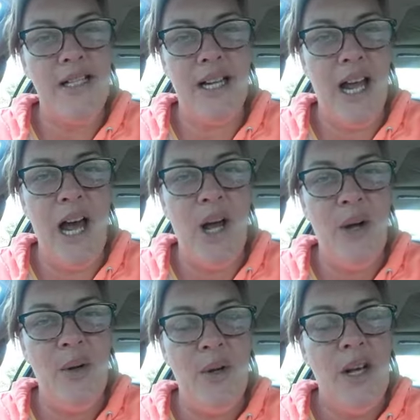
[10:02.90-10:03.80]
to
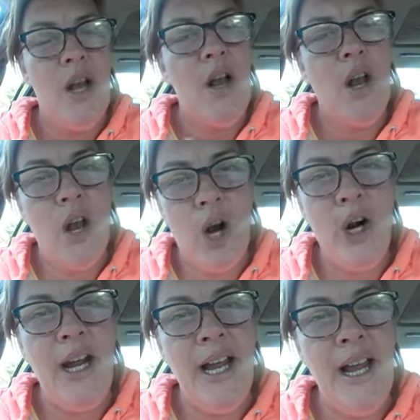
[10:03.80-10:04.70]
go,
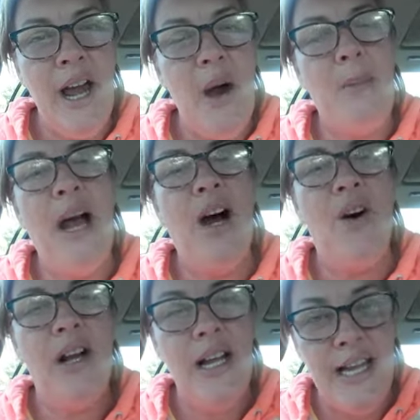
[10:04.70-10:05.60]
learning
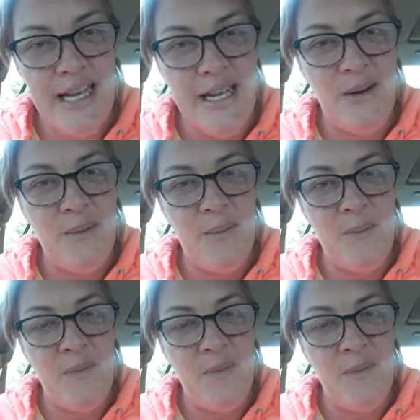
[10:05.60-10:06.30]
about him.